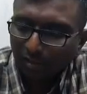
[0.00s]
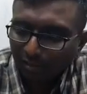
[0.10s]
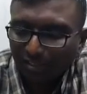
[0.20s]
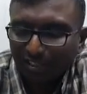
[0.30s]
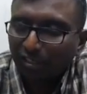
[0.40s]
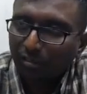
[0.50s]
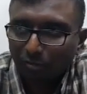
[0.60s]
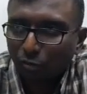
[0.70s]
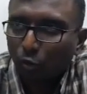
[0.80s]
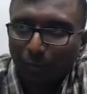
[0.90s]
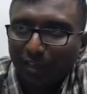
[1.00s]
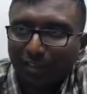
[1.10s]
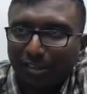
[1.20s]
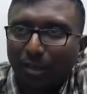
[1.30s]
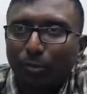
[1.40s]
you'll see so many
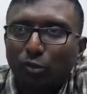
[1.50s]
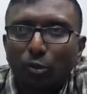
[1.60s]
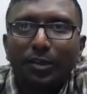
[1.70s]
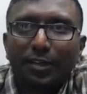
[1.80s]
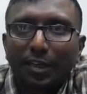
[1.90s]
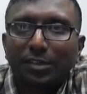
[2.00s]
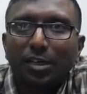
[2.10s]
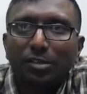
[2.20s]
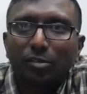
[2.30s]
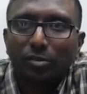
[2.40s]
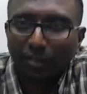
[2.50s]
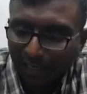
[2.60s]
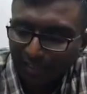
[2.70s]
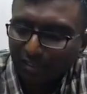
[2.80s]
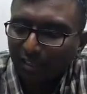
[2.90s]
examples so many transactions
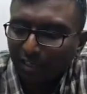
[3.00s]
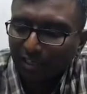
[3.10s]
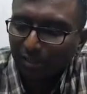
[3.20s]
cash settled